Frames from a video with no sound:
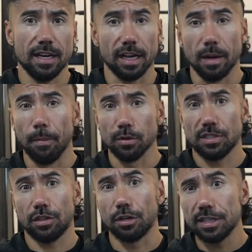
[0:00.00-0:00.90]
And I'm gonna
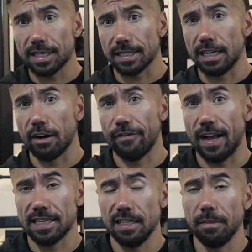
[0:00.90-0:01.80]
post a 36 hour
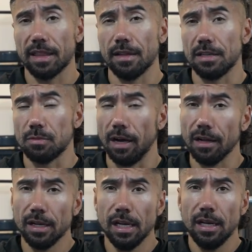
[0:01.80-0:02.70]
fasting method as well.